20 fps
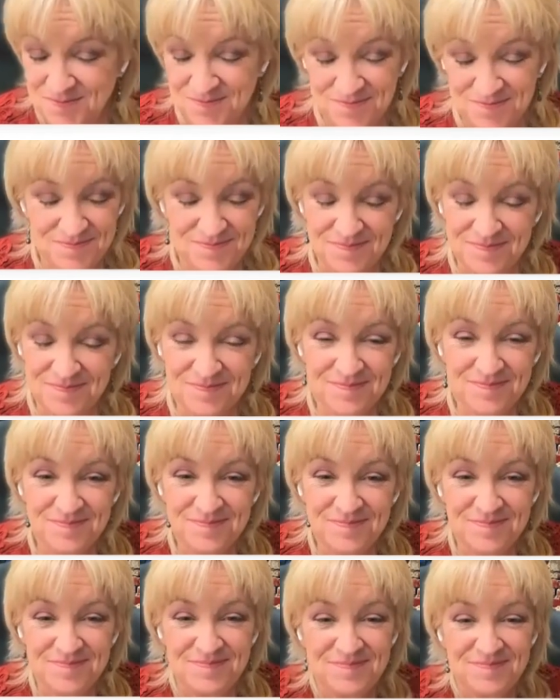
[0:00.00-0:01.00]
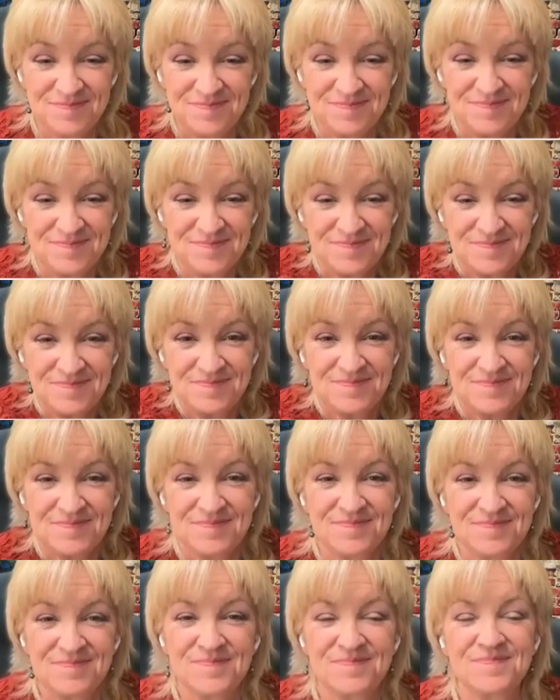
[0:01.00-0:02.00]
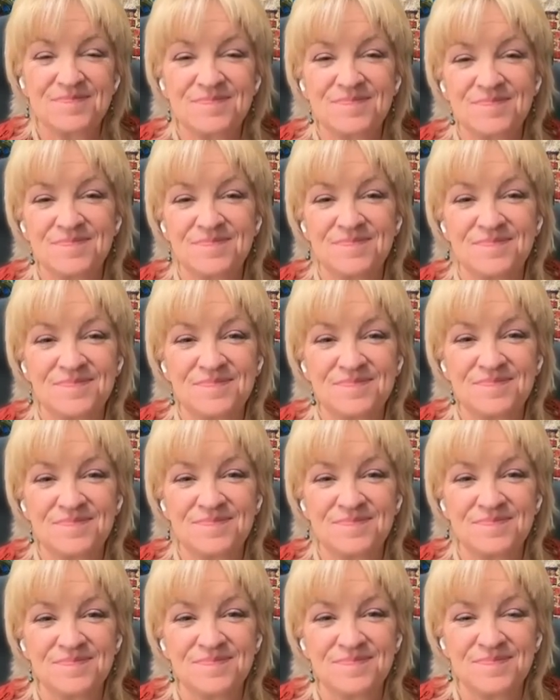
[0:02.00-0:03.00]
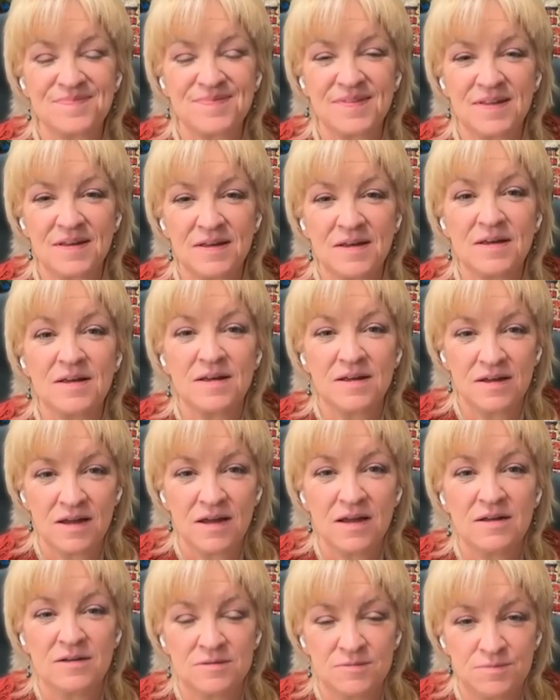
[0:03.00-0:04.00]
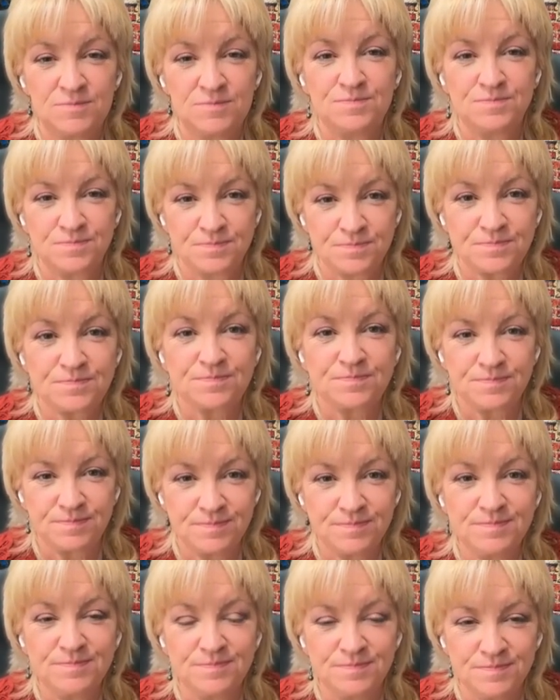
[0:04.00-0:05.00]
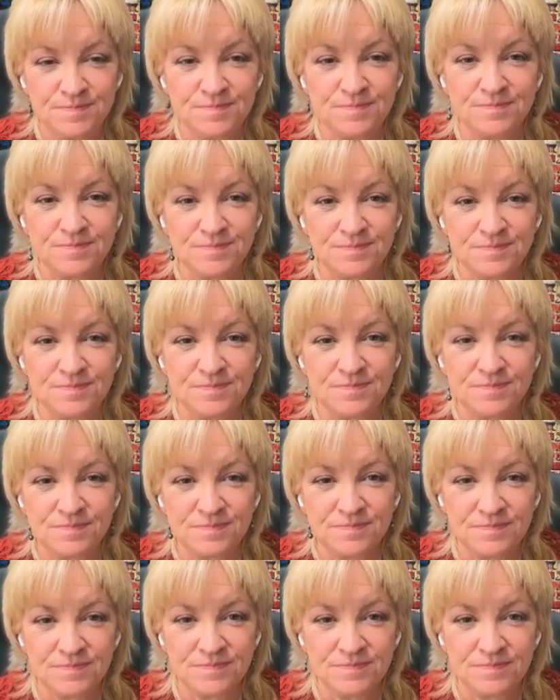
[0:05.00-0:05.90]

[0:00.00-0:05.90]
The person shown says nothing.